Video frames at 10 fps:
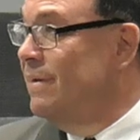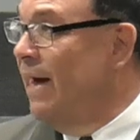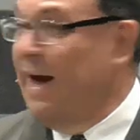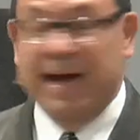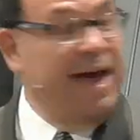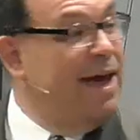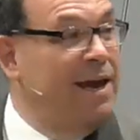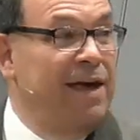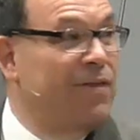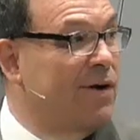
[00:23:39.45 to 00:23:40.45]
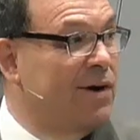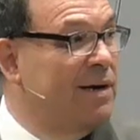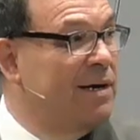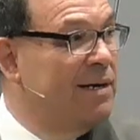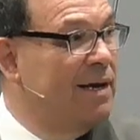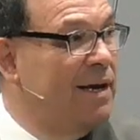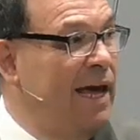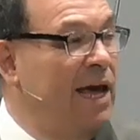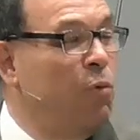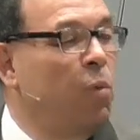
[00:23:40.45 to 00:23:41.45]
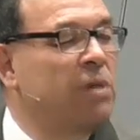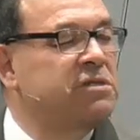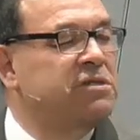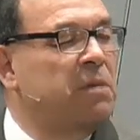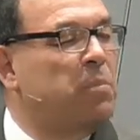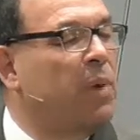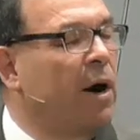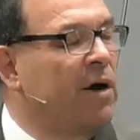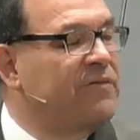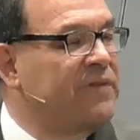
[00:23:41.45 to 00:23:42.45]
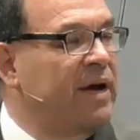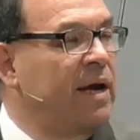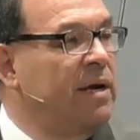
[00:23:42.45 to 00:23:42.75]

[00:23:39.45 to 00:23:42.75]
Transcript: I can't either. He was the perfect